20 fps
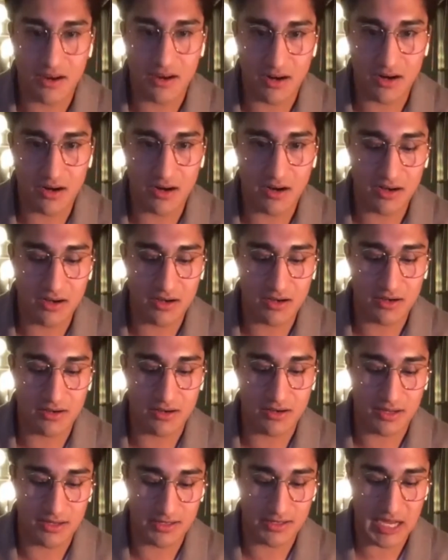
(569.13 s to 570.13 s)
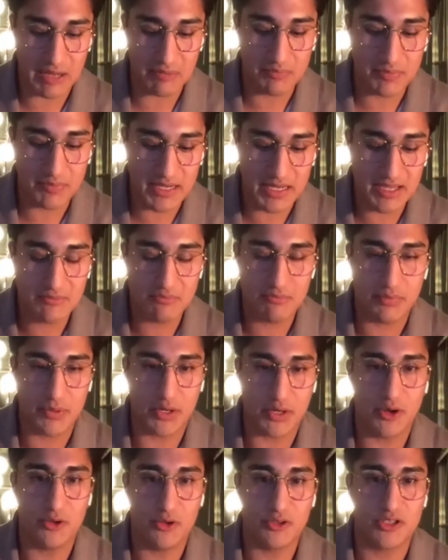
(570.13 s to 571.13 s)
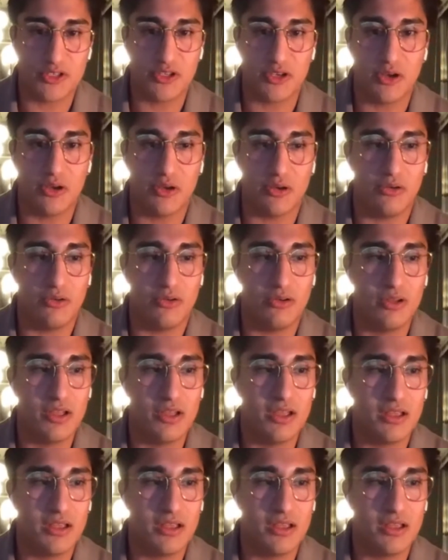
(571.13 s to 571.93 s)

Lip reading: our company, but also